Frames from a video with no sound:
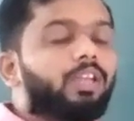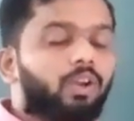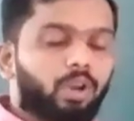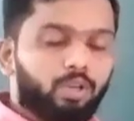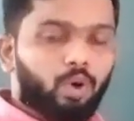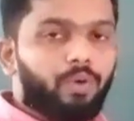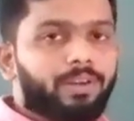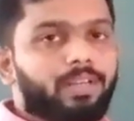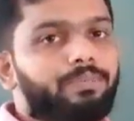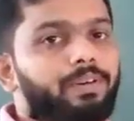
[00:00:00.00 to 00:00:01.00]
in order to
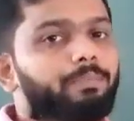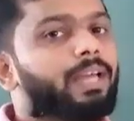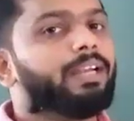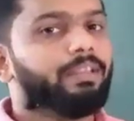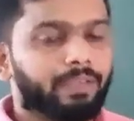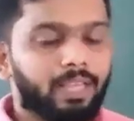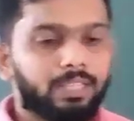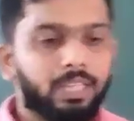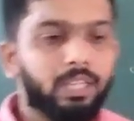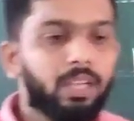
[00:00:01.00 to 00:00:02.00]
overcome from that
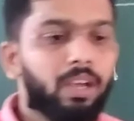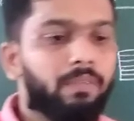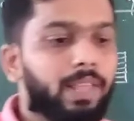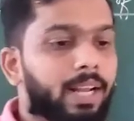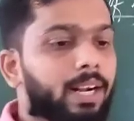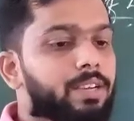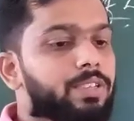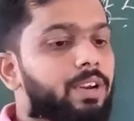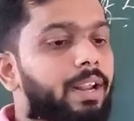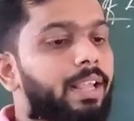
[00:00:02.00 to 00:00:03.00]
difficulty, we are
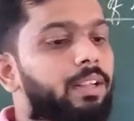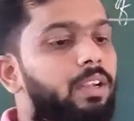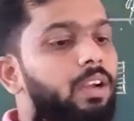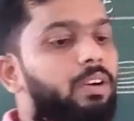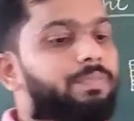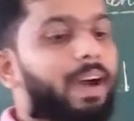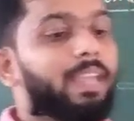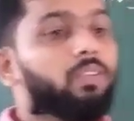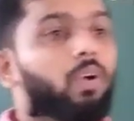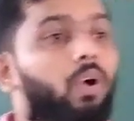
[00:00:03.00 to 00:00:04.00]
considering
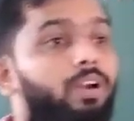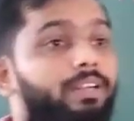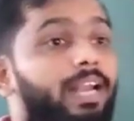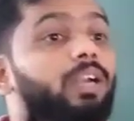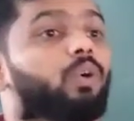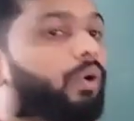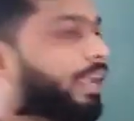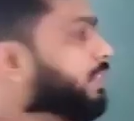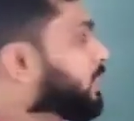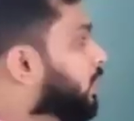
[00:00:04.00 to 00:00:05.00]
5 or 10
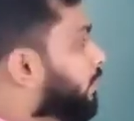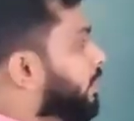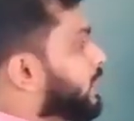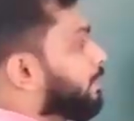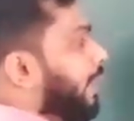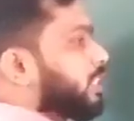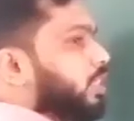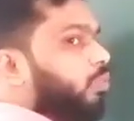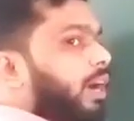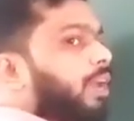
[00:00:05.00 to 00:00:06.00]
coins which is placed
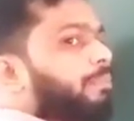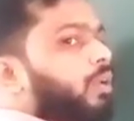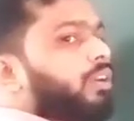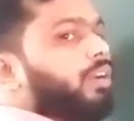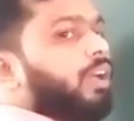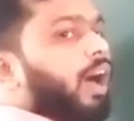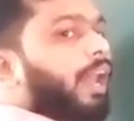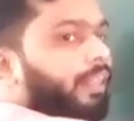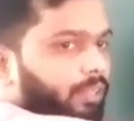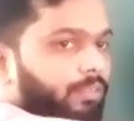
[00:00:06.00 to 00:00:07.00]
one upon
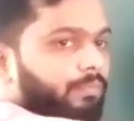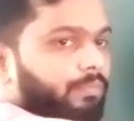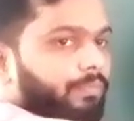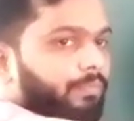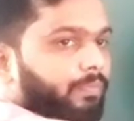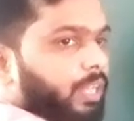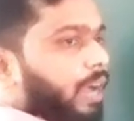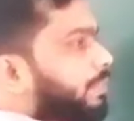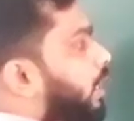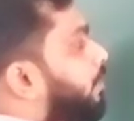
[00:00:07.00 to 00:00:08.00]
another. Then
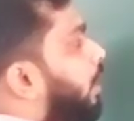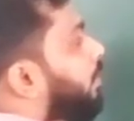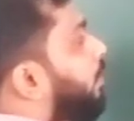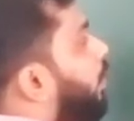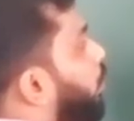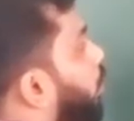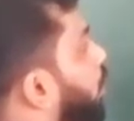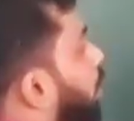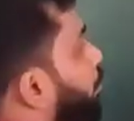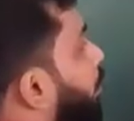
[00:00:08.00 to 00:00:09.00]
after that what we will
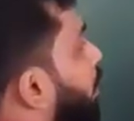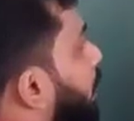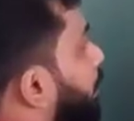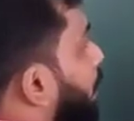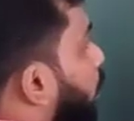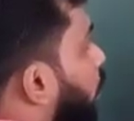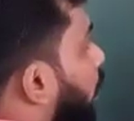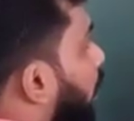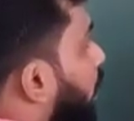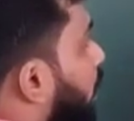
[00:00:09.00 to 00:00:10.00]
do? We will keep the
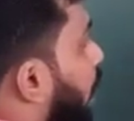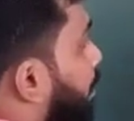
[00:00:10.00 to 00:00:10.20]
ruler